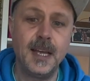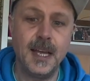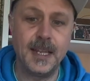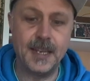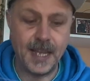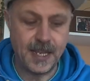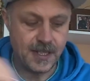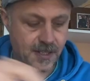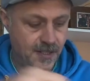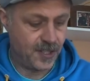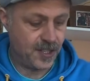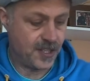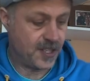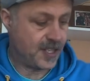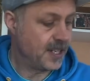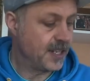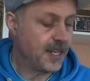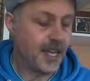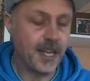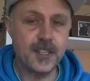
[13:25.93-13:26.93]
And that
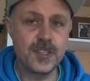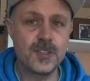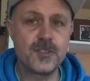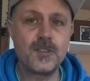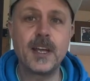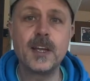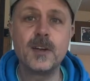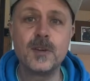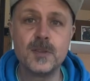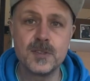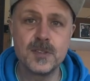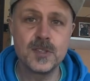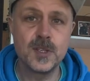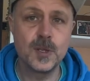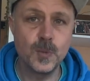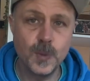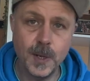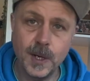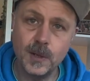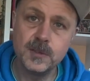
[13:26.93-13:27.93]
just connects straight onto
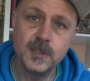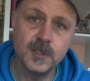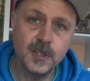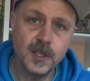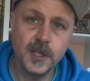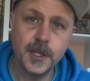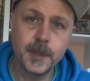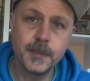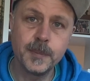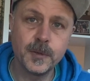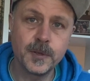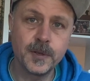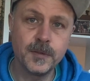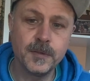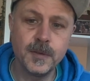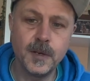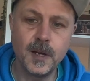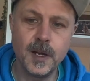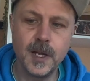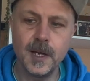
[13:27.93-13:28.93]
the welded loop on your
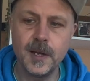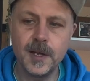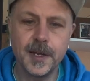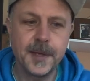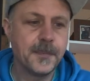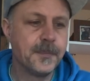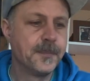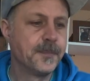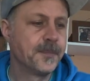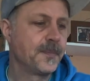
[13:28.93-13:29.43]
fly line.